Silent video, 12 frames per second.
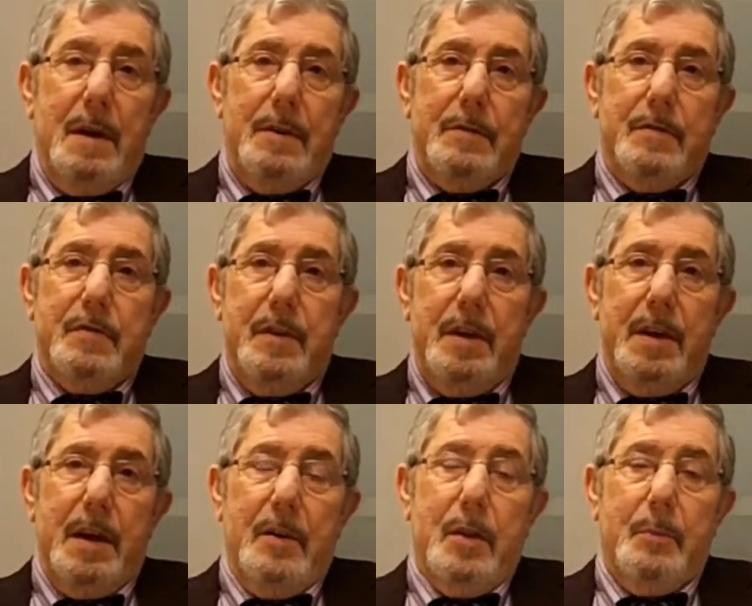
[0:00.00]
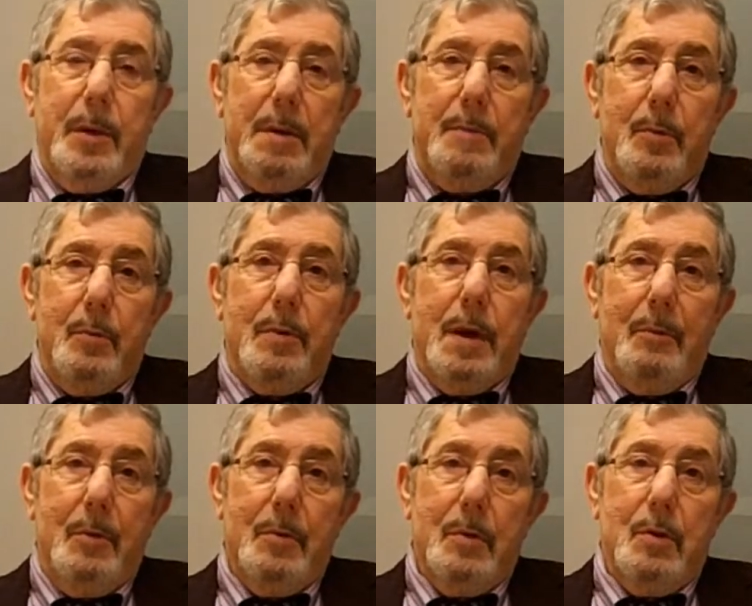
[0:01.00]
It's seeing other people
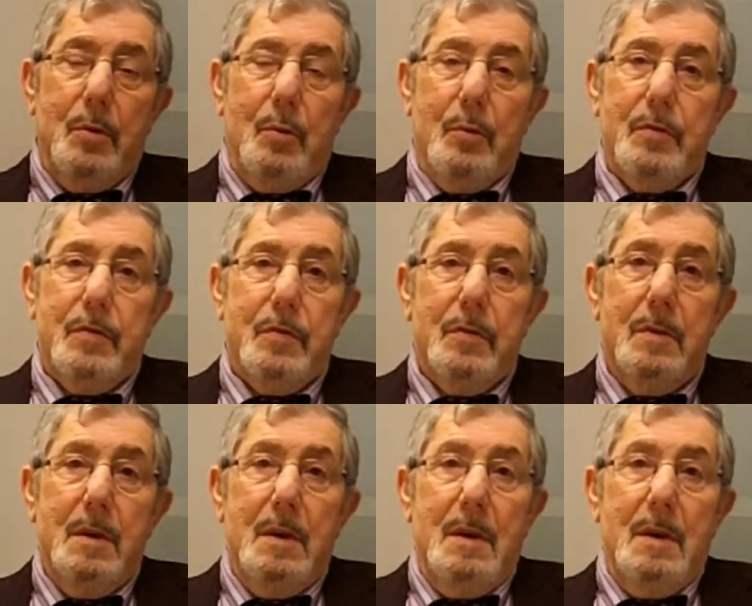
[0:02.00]
come on the course